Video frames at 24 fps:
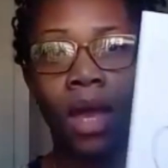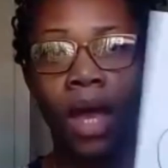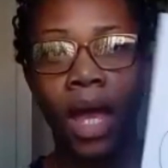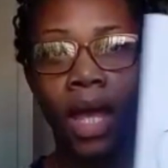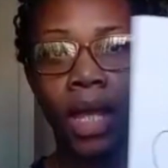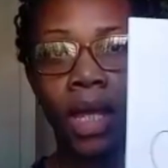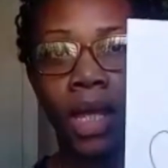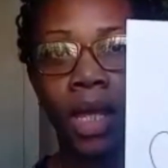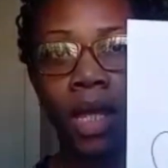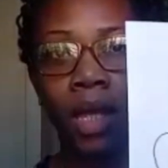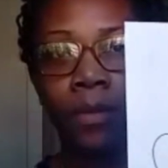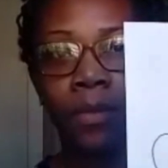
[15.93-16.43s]

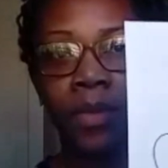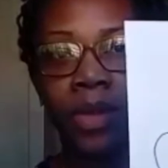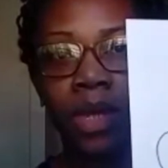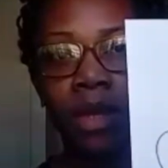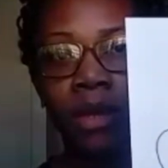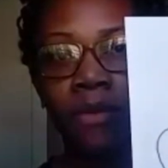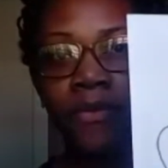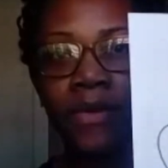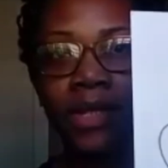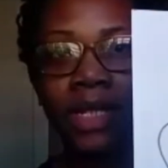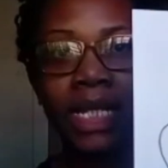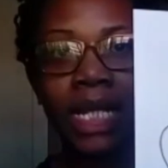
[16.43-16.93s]
a
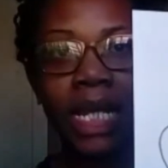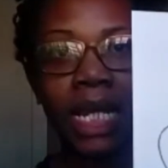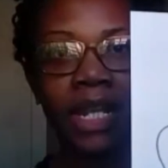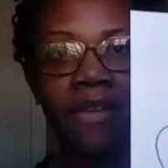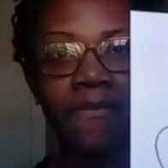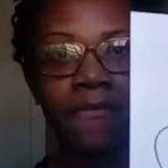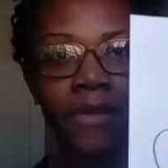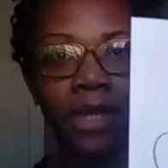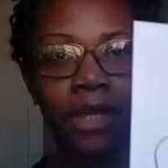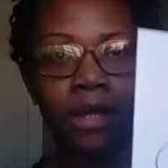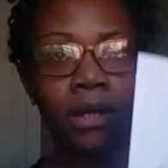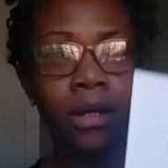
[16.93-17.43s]
copy of a
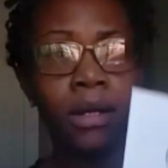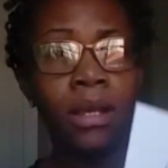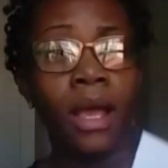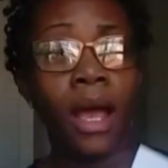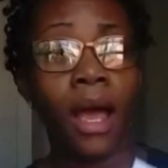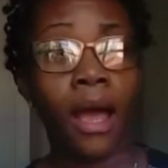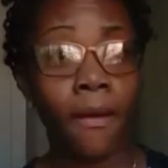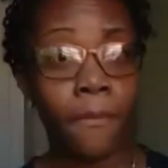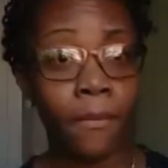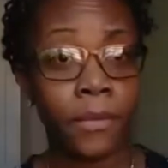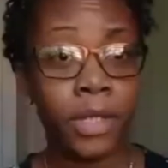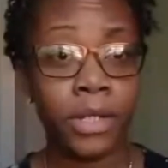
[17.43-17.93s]
teddy bear.
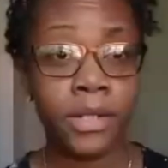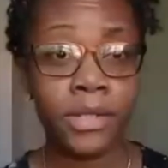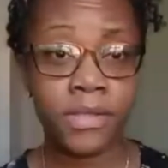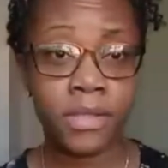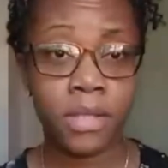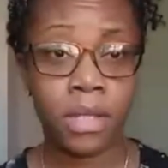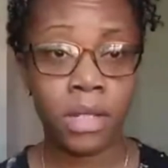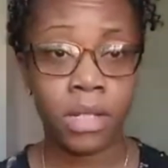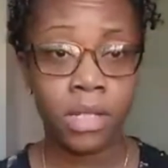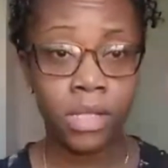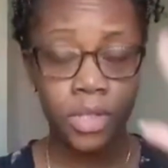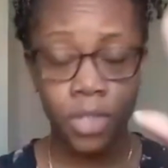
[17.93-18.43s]
I'm gonna
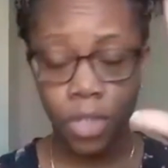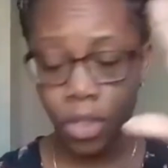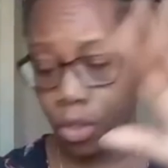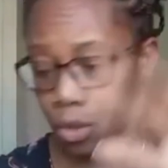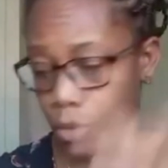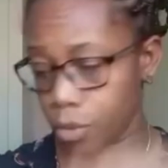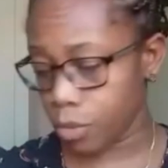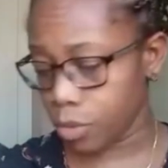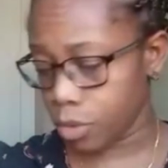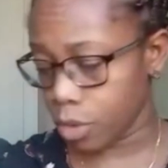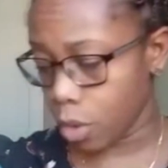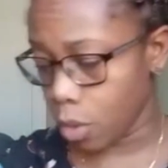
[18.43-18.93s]
send it to
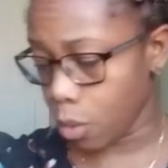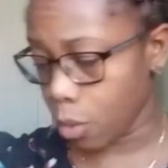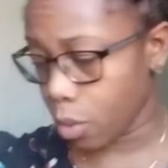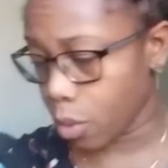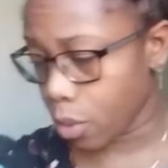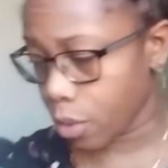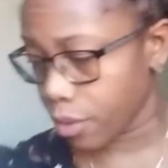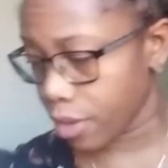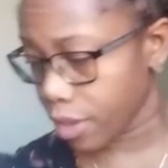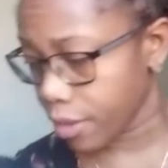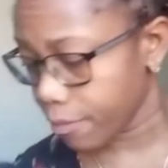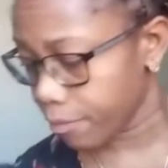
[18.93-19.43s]
you, don't
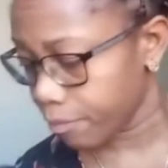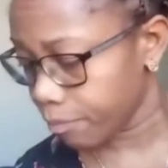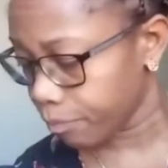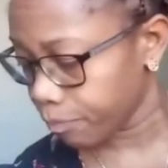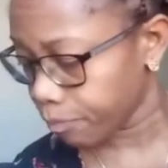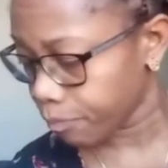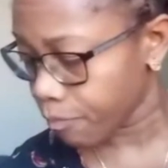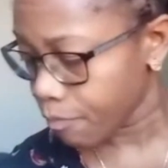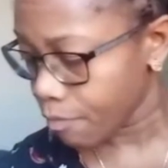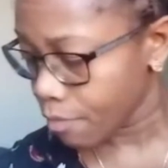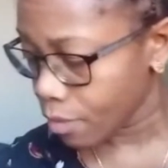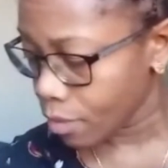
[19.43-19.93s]
worry.
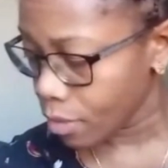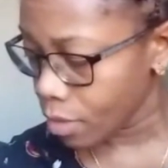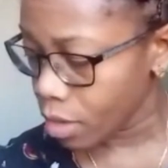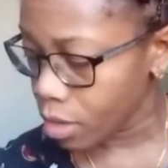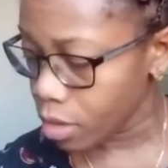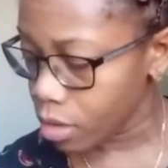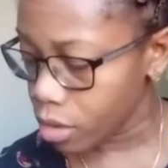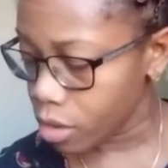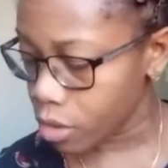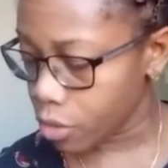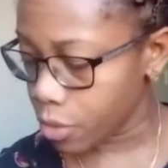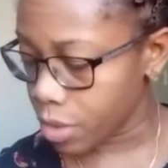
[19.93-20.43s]

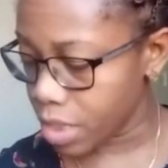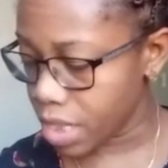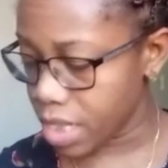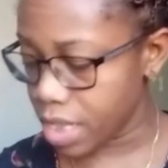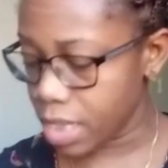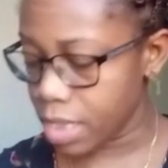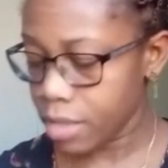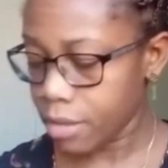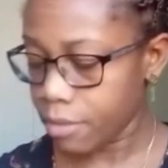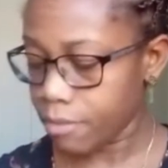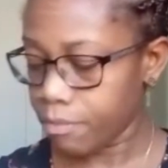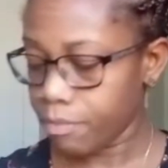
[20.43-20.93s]
You
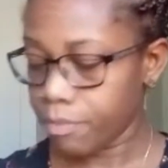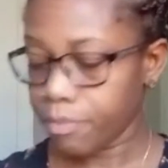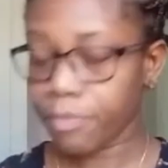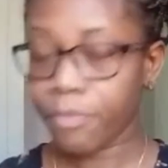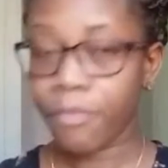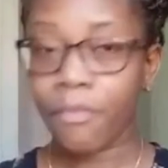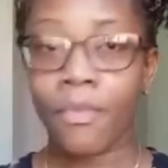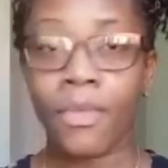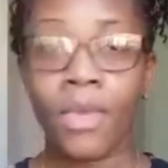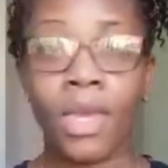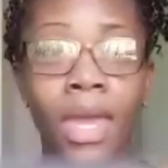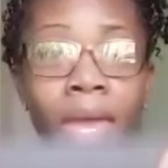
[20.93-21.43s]
need
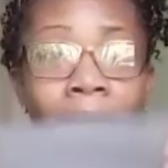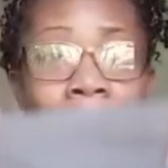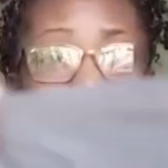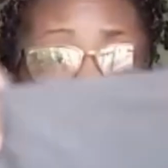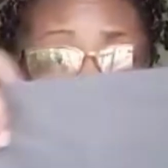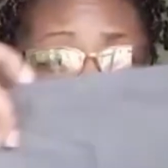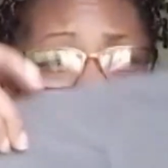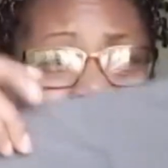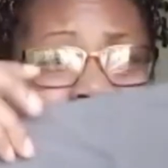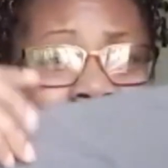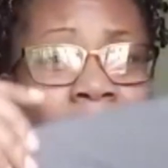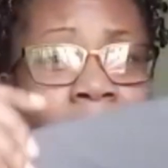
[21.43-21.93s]

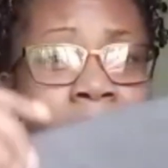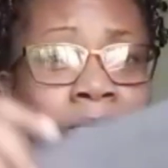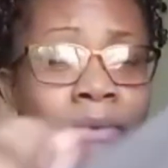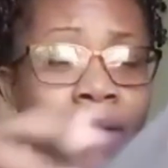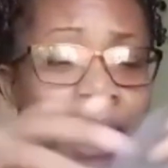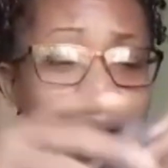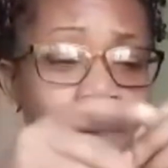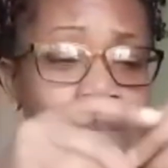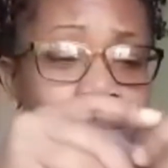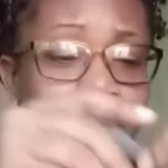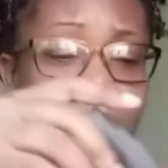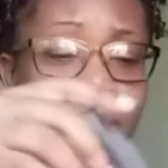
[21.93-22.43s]
a piece of
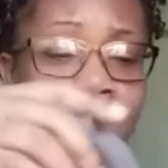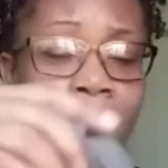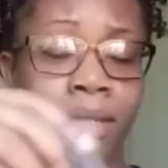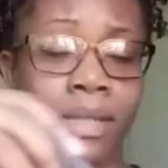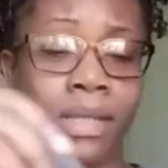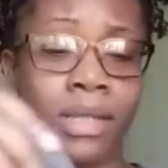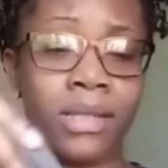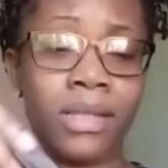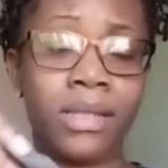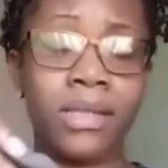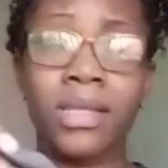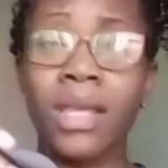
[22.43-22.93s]
fabric.
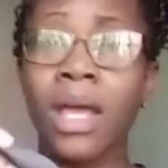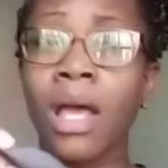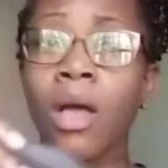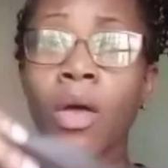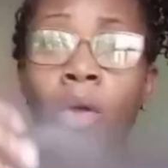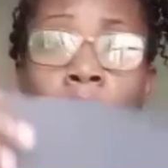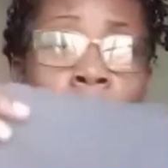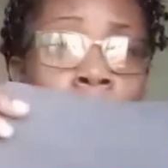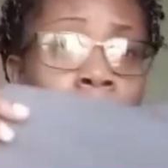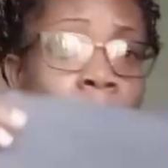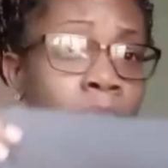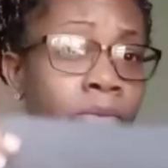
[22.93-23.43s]
This is an
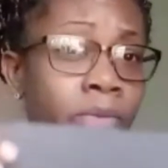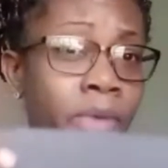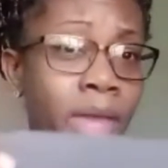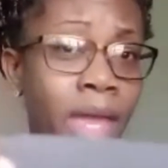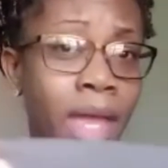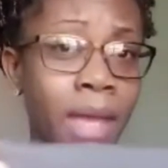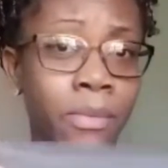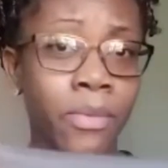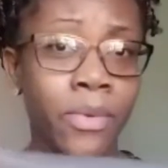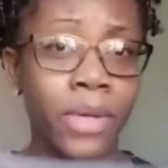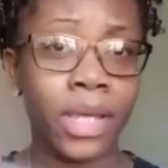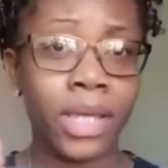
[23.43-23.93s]
old
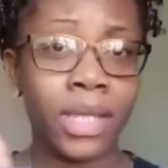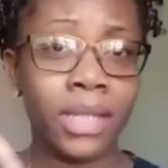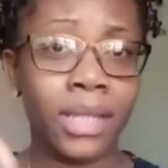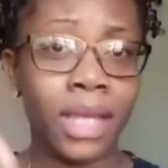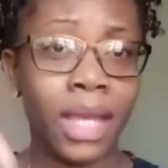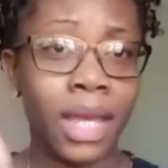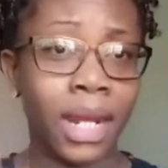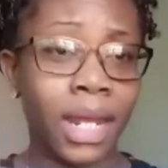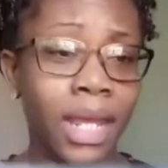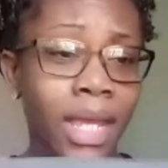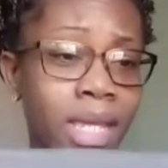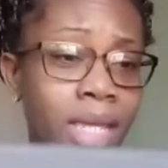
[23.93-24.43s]
fabric
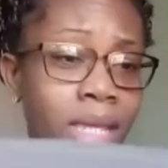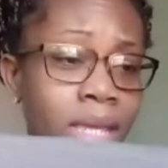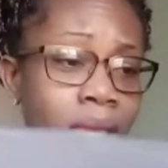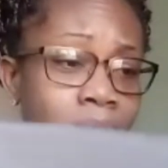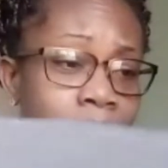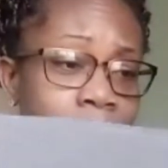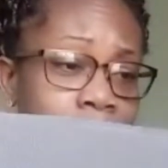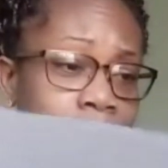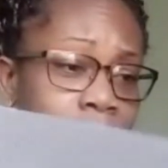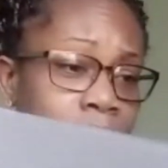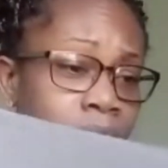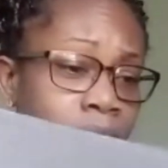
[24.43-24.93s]
that
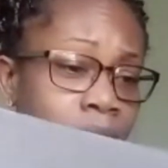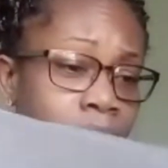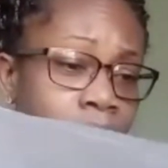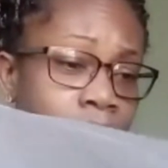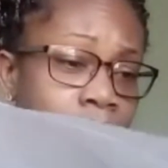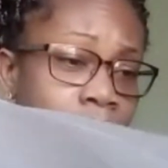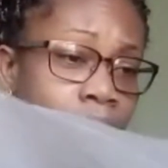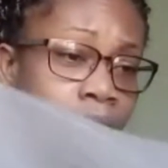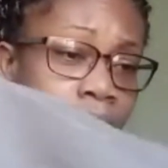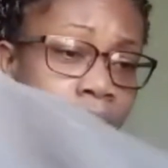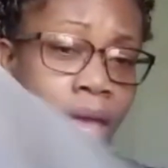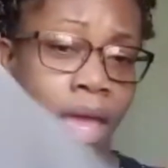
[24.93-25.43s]
I
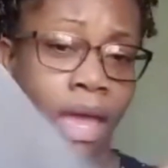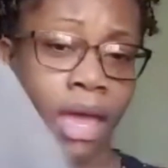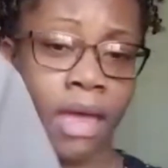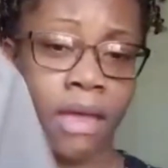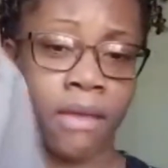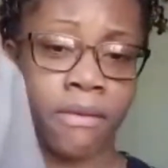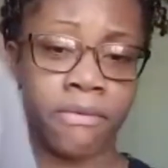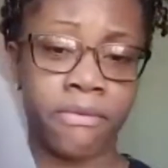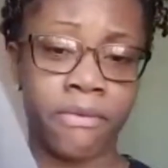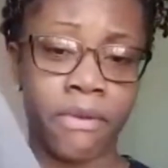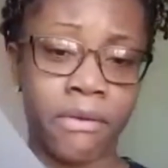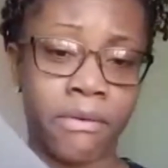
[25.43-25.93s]

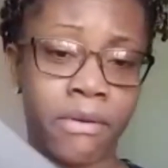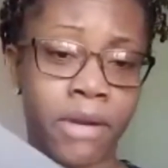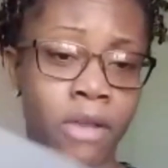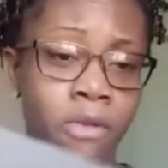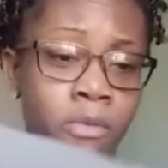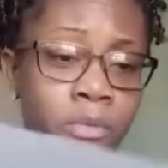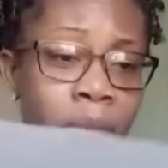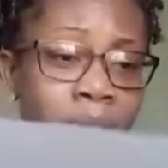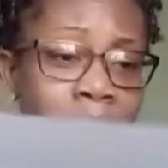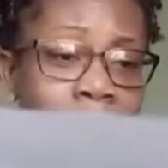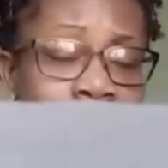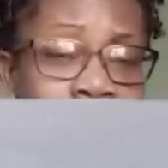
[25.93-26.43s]
have
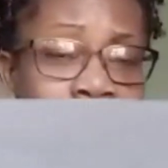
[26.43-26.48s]
around my